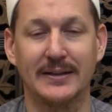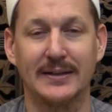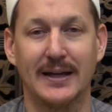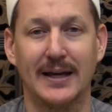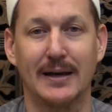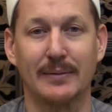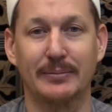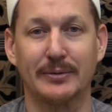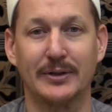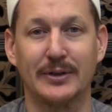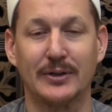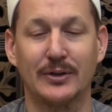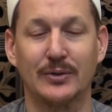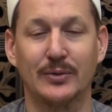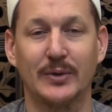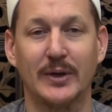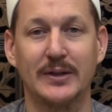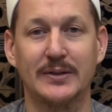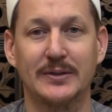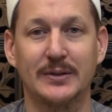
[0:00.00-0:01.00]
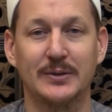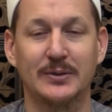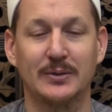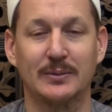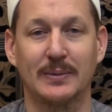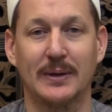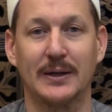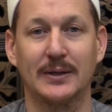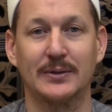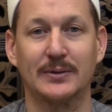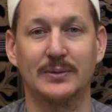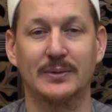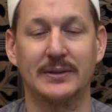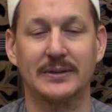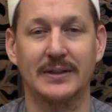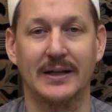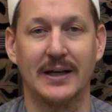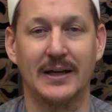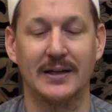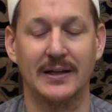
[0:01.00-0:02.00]
to happen and creates it, subhanahu wa
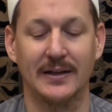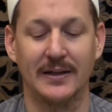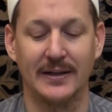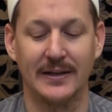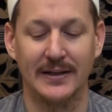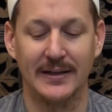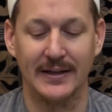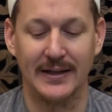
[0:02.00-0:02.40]
ta'ala.